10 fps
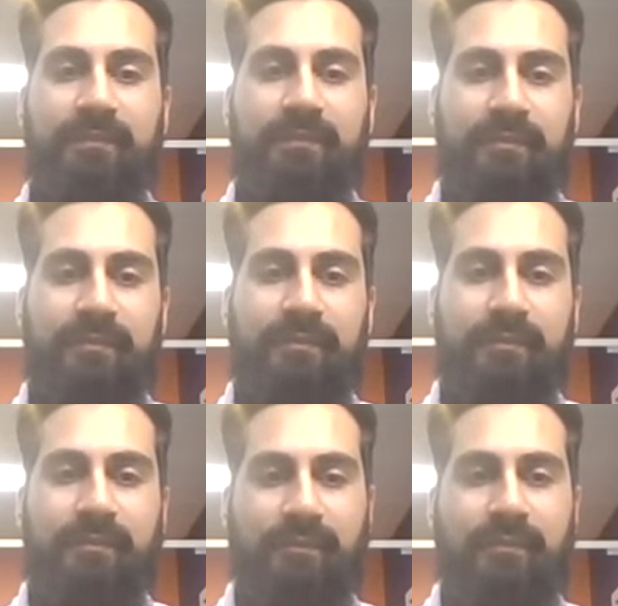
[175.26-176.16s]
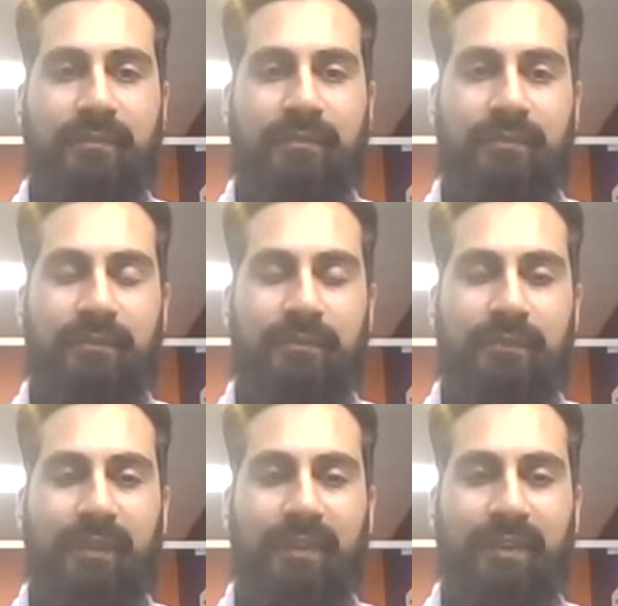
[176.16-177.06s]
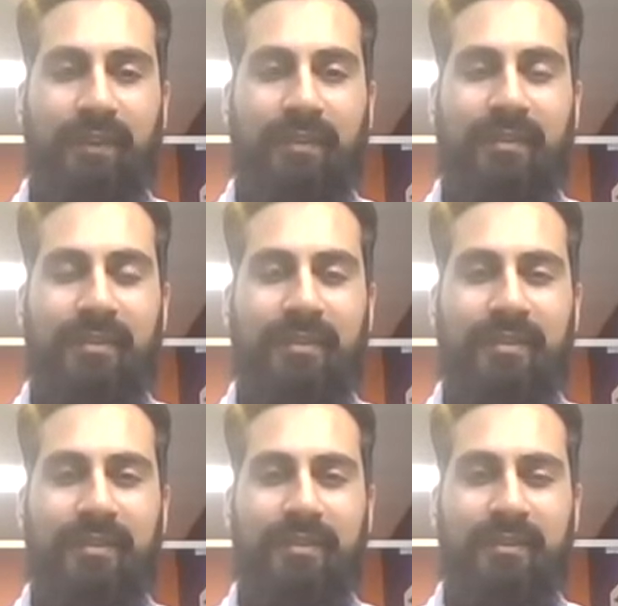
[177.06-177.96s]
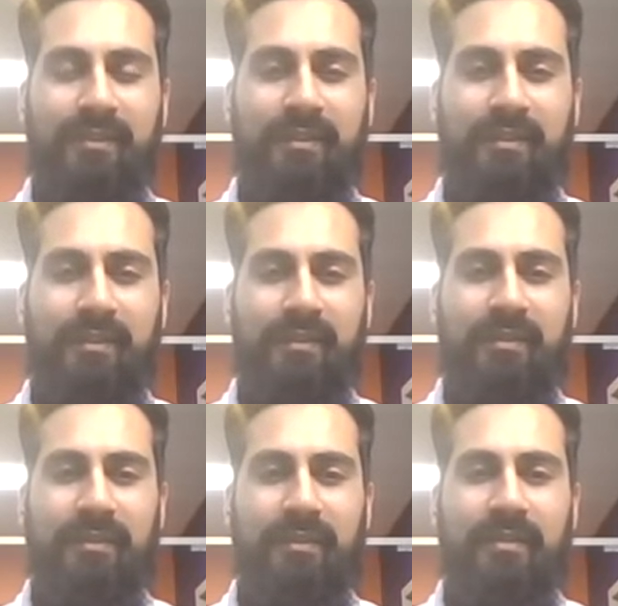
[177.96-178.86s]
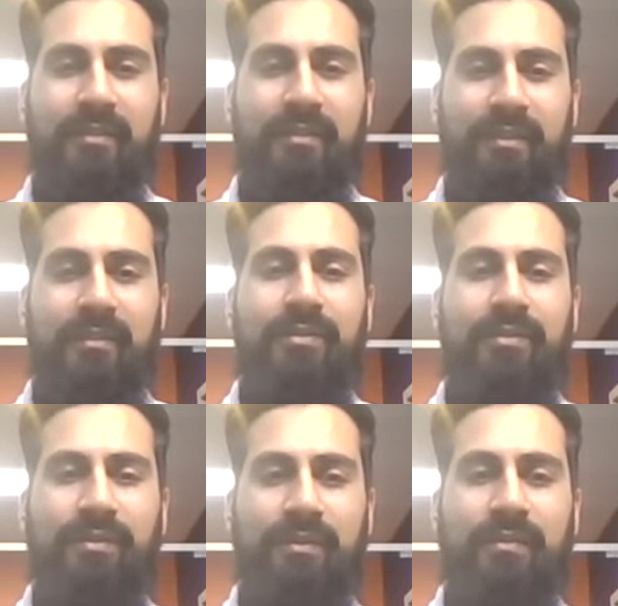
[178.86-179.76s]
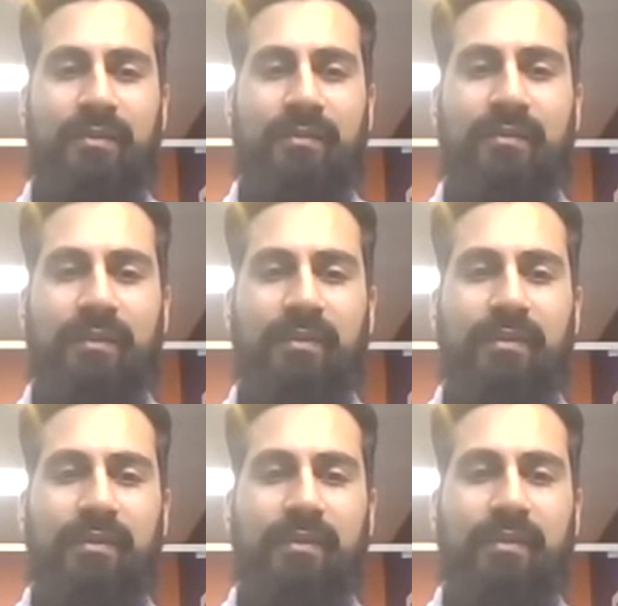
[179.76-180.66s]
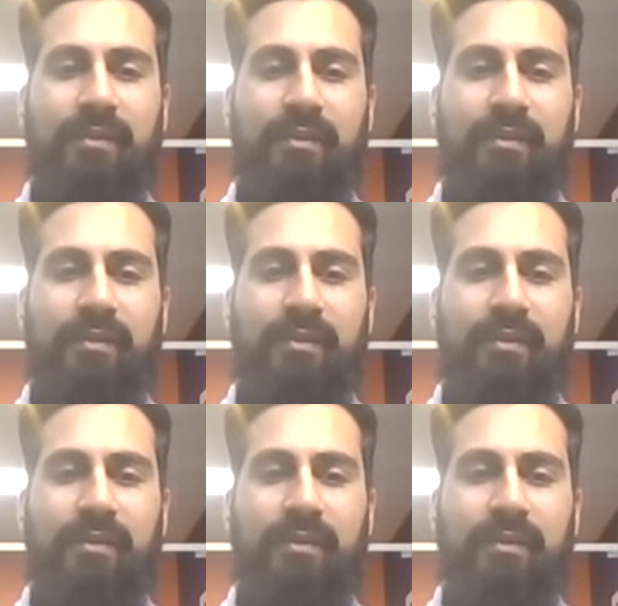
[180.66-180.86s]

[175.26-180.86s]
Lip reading: No words are spoken by the person on screen.